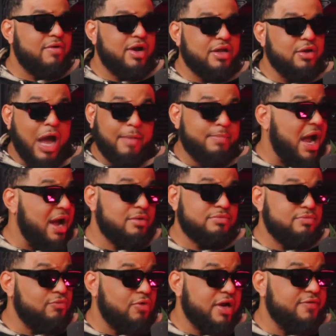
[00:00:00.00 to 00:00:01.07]

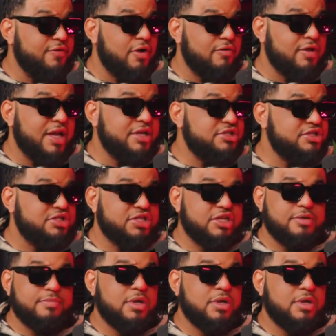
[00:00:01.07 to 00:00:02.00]
ready for a relationship.